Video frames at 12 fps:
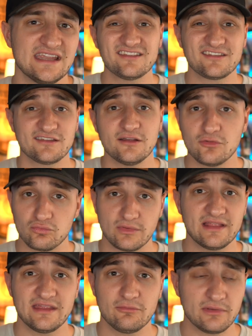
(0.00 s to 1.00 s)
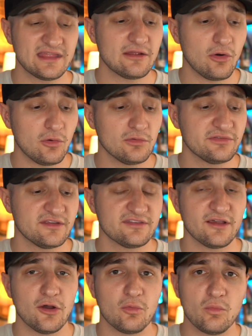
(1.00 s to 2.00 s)
It still really, really holds its
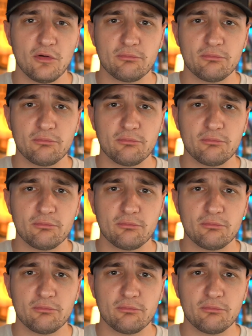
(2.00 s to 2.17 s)
own while